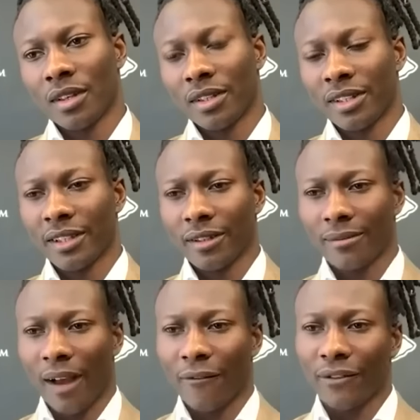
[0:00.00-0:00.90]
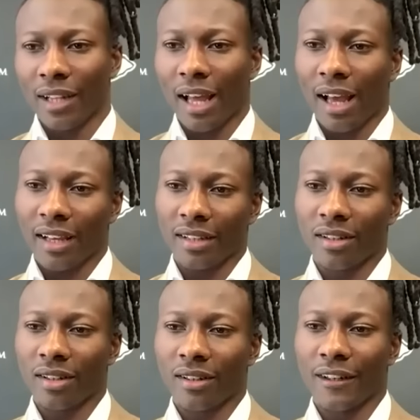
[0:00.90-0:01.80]
Yeah, I feel like I can
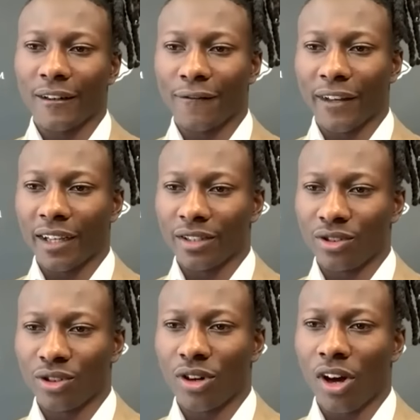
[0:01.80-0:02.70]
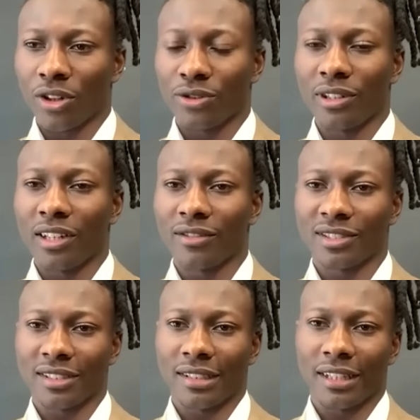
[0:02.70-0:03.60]
uh, affect, you know, all three levels
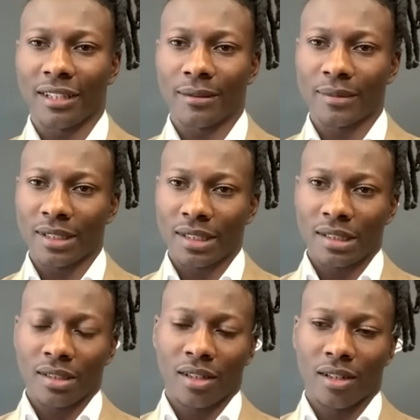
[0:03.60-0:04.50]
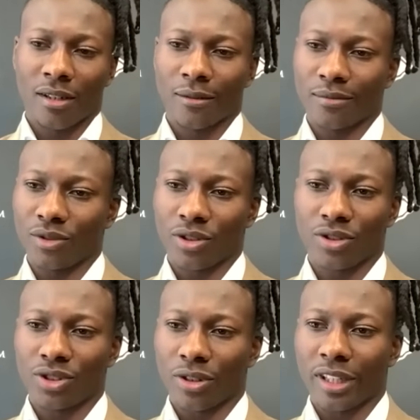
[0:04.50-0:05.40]
of the game, um, you know,
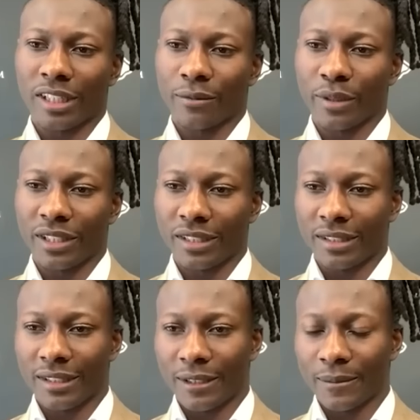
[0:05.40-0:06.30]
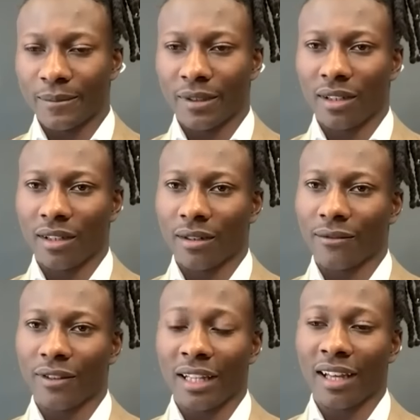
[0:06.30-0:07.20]
short, intermediate, and deep. Uh, I
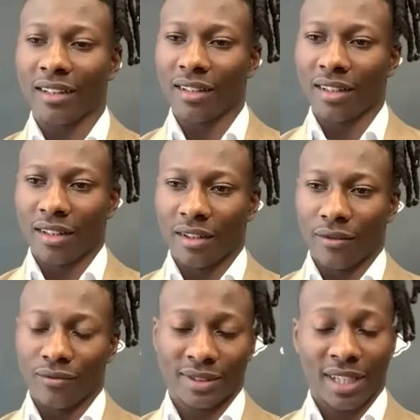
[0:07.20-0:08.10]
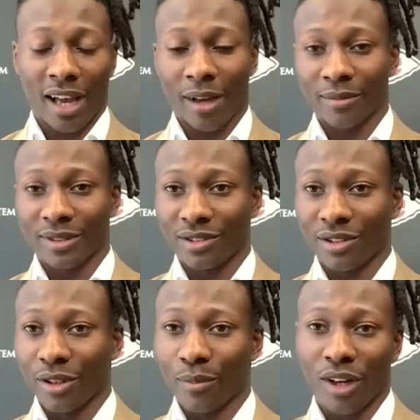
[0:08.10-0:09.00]
feel like times, you
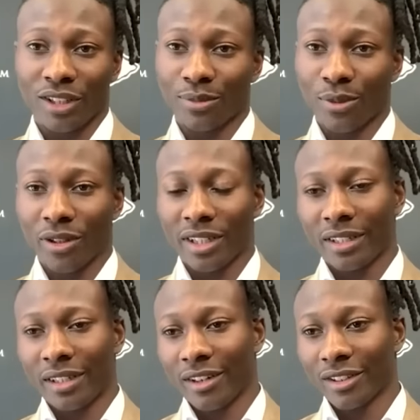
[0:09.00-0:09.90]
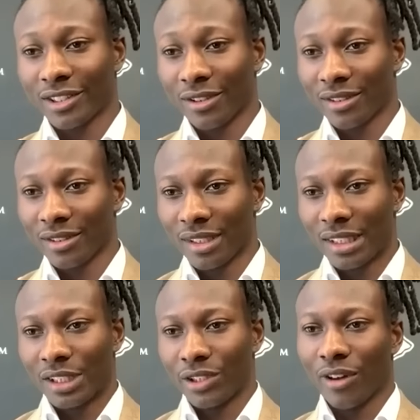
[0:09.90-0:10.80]
know, in Baltimore and in Arizona,
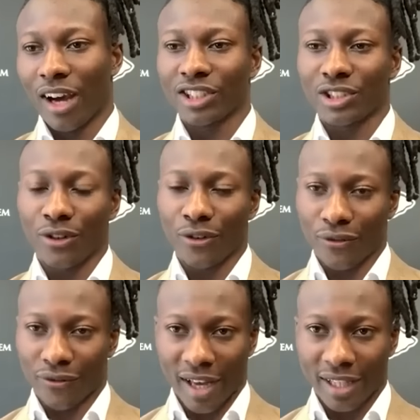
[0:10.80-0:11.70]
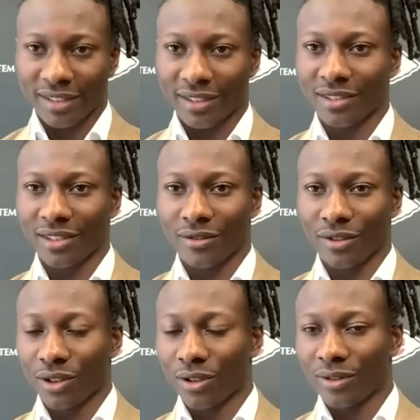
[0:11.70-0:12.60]
you know, I show facets of,
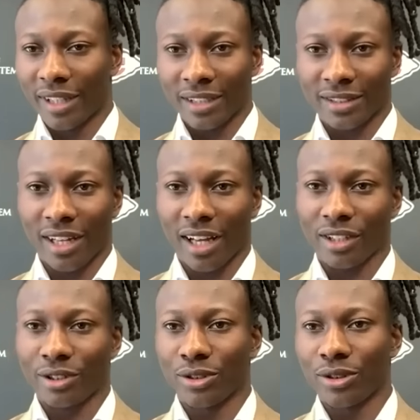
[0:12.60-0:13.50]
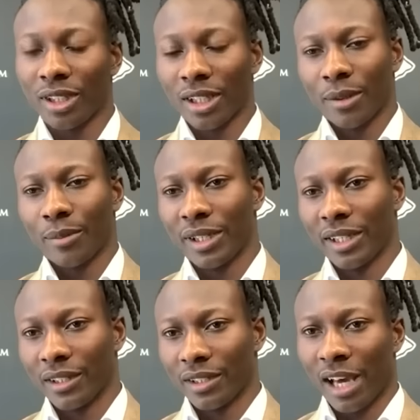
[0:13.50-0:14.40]
you know, things that I could do,
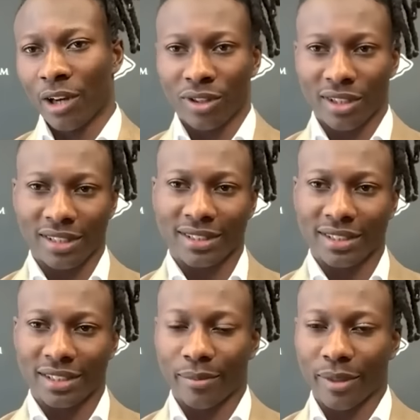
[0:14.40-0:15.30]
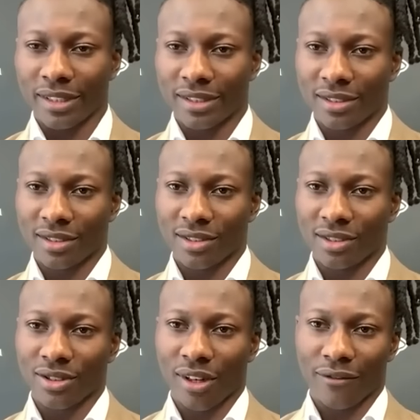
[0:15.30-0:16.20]
but not on a consistent basis.
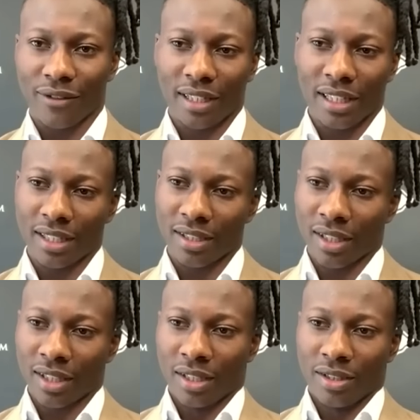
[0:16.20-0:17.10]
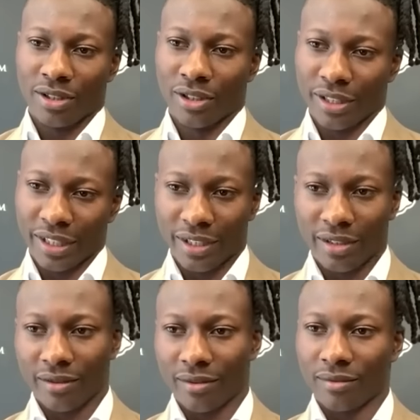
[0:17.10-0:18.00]
So I feel like, you know,
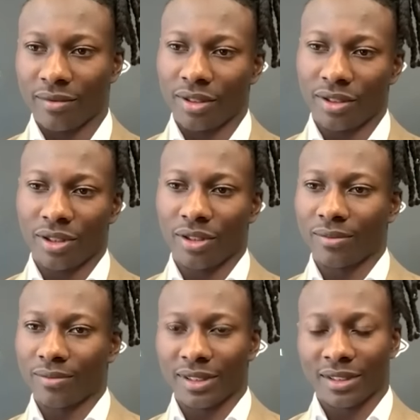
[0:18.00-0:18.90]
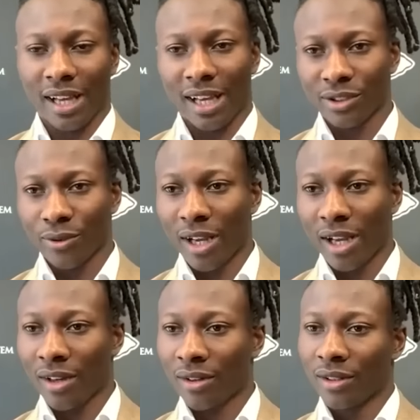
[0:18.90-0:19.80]
here, you know, there's guys
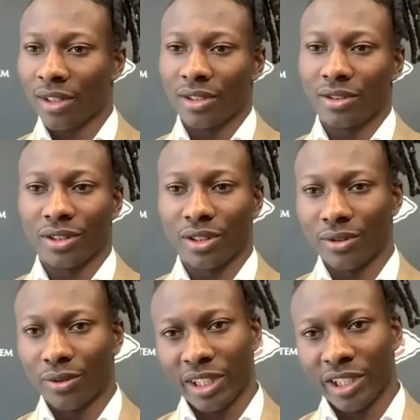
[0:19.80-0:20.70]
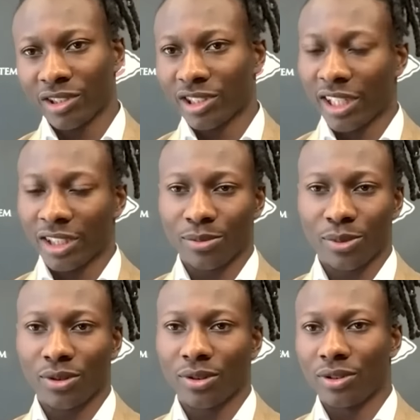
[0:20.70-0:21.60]
around, you know,
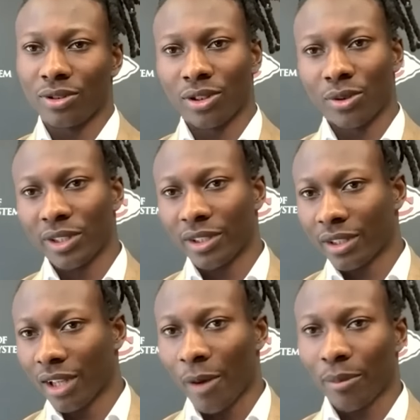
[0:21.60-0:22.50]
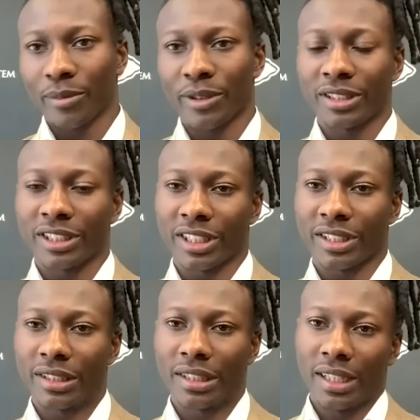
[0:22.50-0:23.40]
interchangeable, you know, we can complement each
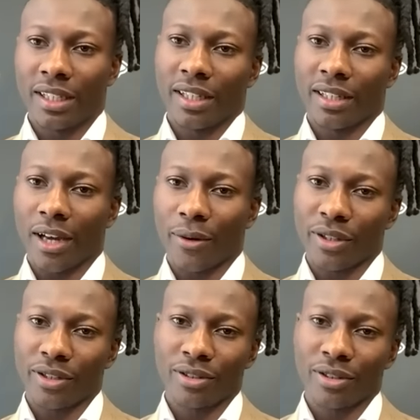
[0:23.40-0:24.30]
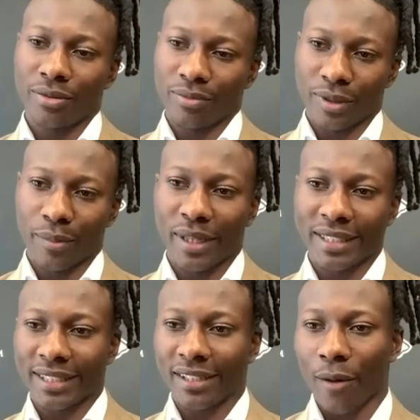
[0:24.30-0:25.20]
other And that way, you know, the
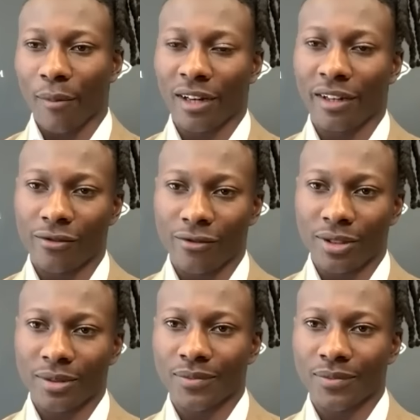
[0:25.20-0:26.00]
best can come out of everyone.